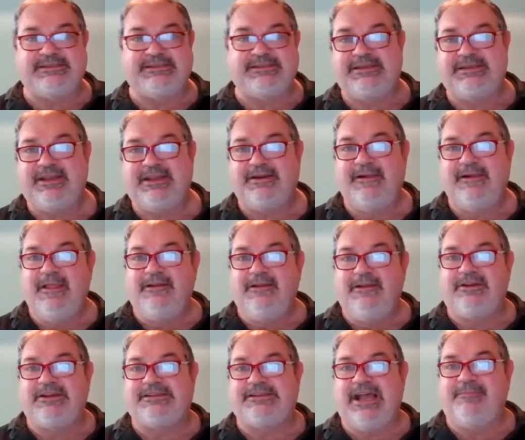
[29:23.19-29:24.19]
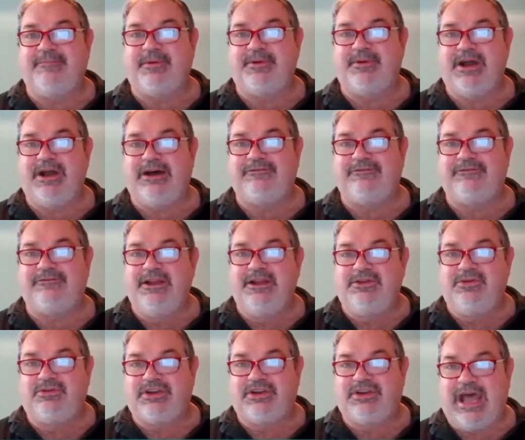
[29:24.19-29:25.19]
Here, for example, you have
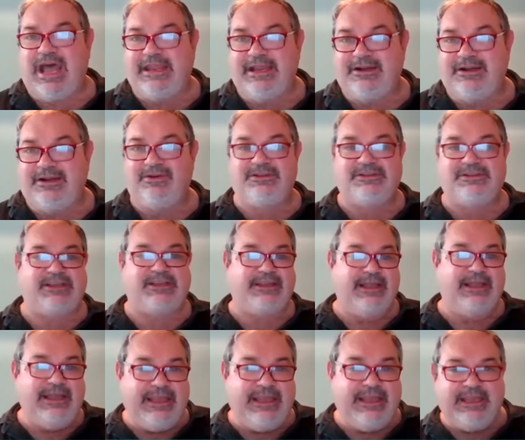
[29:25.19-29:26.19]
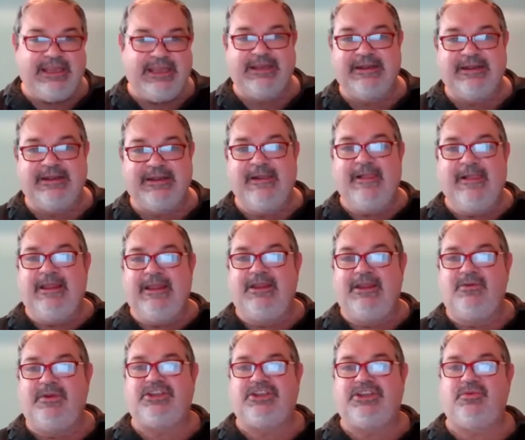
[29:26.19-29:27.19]
2 triangles and a link, in
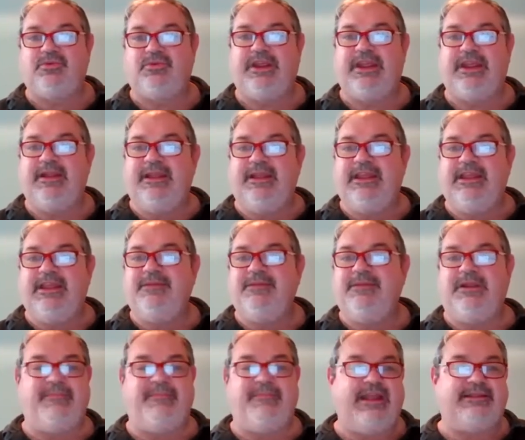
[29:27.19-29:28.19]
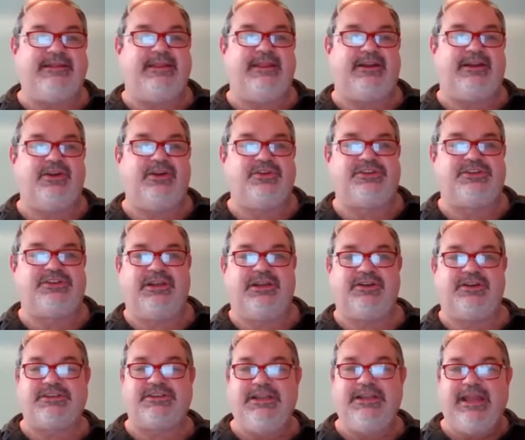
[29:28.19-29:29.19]
which we implement the Rosler
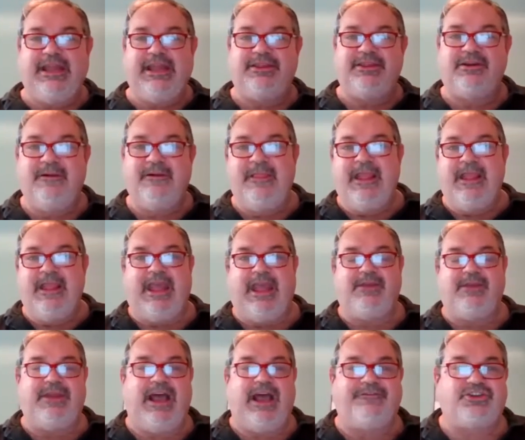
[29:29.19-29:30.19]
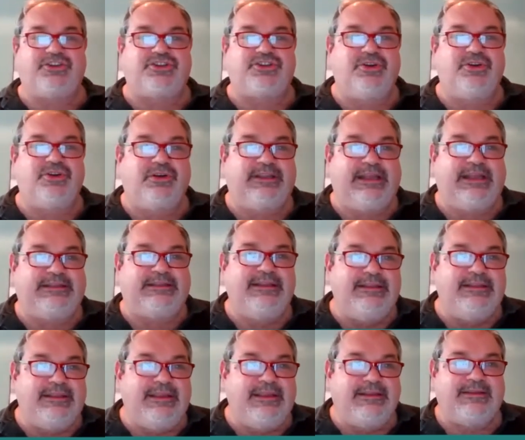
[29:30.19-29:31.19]
oscillator, and we have shown that
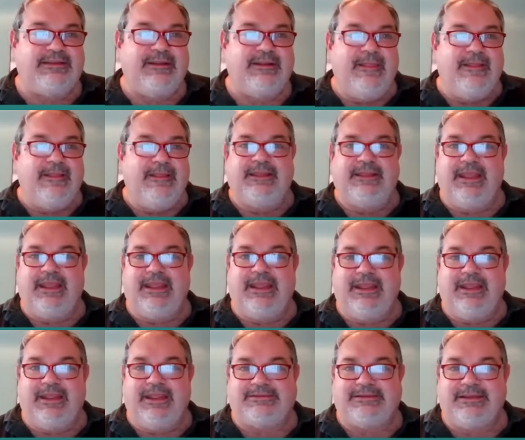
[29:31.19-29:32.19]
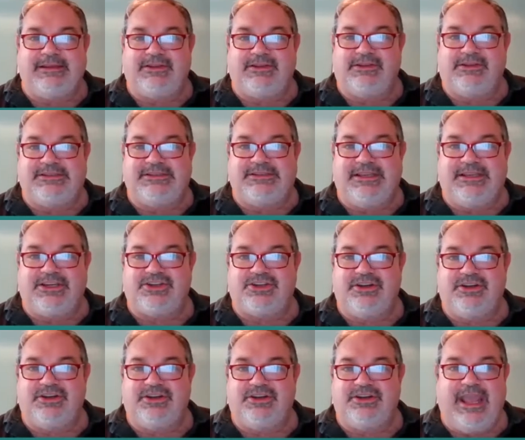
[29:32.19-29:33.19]
indeed the synchronization
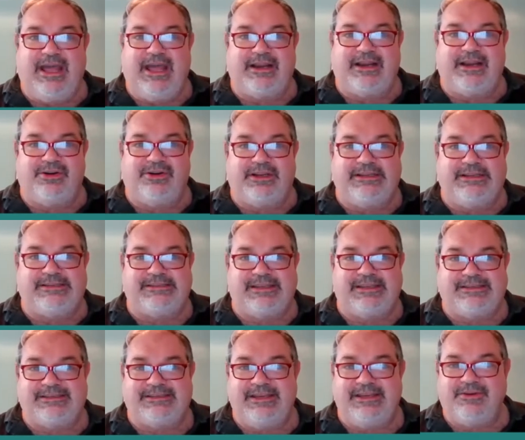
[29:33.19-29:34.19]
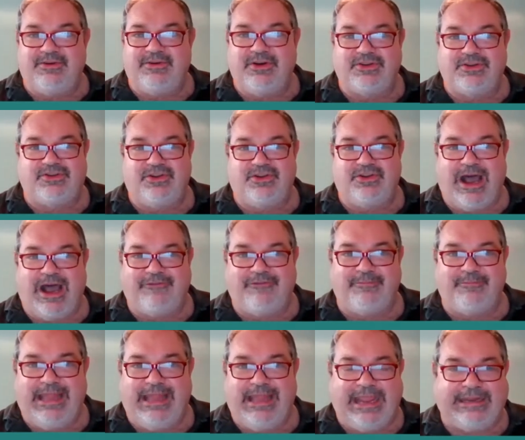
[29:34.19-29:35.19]
error is 0, so you have
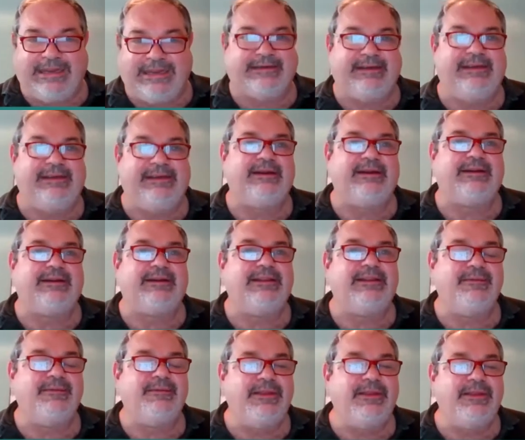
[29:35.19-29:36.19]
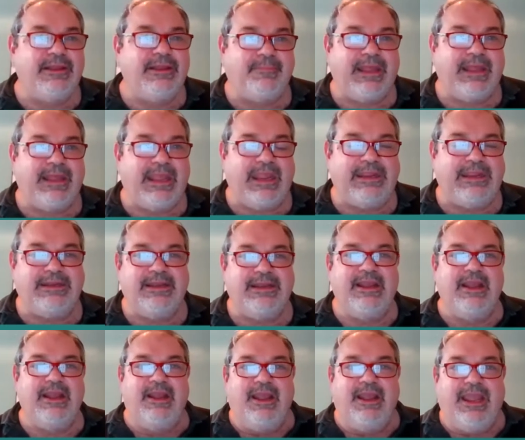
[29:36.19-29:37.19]
black here in the plane,
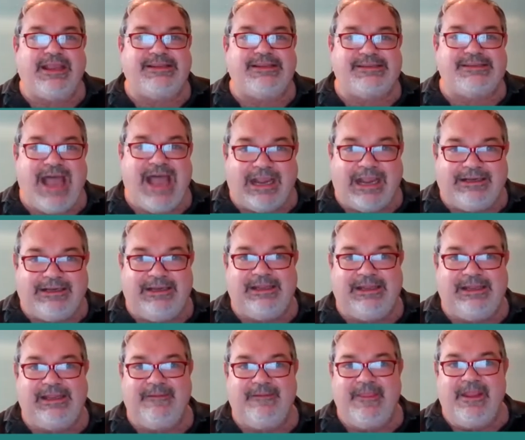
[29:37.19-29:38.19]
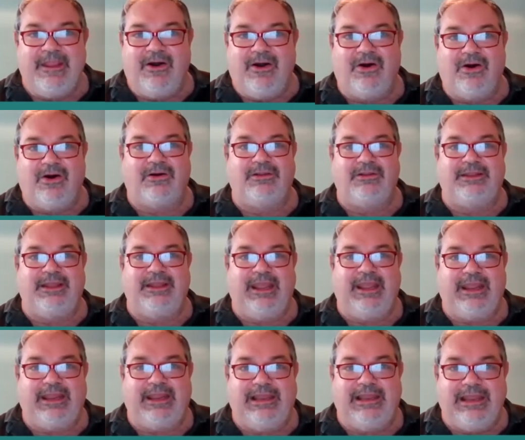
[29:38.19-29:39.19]
exactly on the
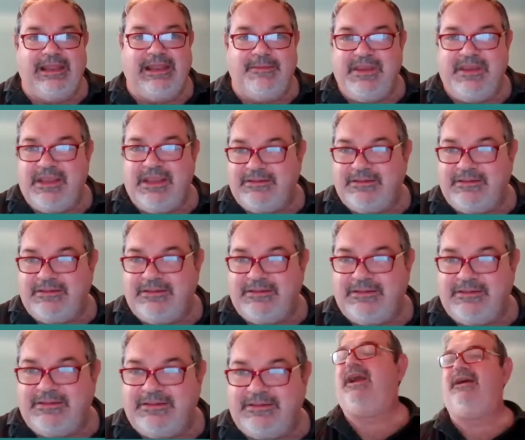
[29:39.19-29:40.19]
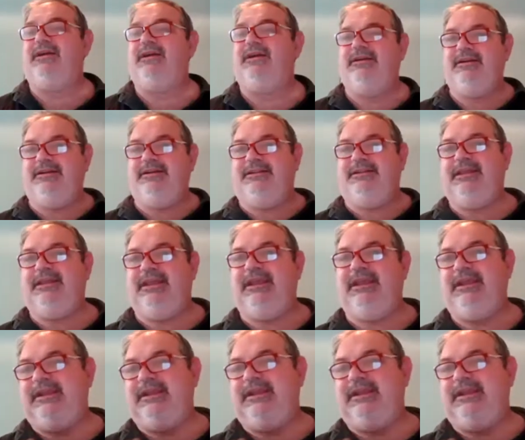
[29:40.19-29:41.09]
limit where the